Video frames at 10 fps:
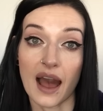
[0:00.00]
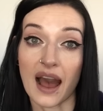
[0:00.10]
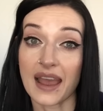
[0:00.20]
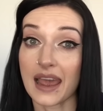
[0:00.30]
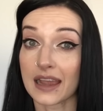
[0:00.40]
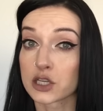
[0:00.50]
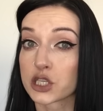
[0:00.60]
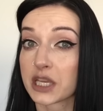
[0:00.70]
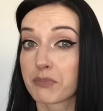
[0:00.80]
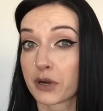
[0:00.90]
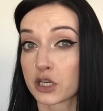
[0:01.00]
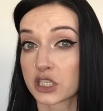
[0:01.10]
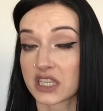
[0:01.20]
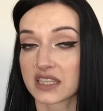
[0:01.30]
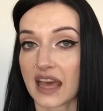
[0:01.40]
I actually
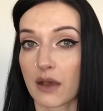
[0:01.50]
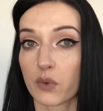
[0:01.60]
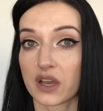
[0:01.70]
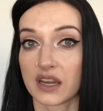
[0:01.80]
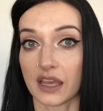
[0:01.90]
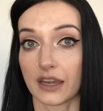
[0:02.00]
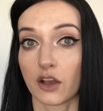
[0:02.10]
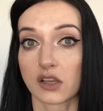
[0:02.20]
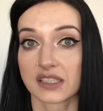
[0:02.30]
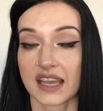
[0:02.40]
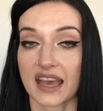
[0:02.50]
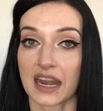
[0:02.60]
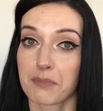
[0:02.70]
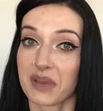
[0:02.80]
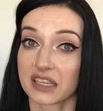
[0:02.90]
purchased that one at Ulta and
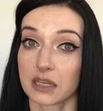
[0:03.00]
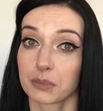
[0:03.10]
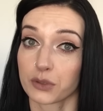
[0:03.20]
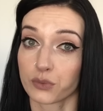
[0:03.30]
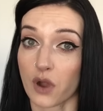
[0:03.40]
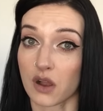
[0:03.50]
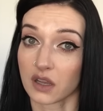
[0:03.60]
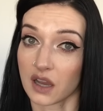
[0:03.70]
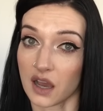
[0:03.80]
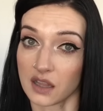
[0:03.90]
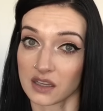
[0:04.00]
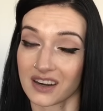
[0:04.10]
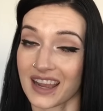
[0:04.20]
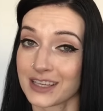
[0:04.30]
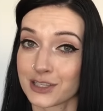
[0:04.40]
I picked up the wrong
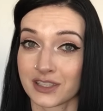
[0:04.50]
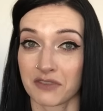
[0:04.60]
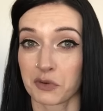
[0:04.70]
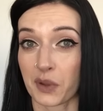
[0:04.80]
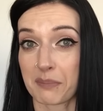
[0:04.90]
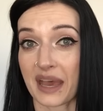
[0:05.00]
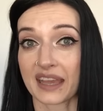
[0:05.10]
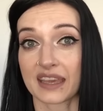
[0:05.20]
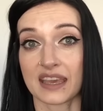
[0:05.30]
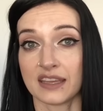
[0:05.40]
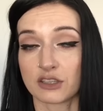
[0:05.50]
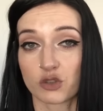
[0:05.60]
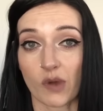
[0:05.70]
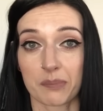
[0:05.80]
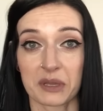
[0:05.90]
color. I just never went back and
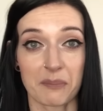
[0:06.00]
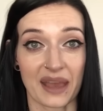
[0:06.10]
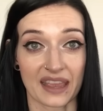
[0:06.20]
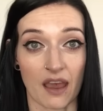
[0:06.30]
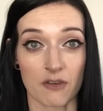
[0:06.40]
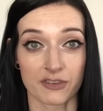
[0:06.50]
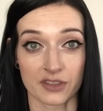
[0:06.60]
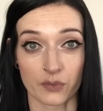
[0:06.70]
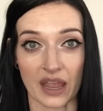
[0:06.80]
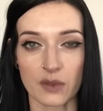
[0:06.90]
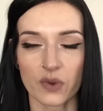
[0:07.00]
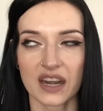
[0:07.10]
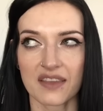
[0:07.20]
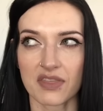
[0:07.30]
swapped it back out for the right one. I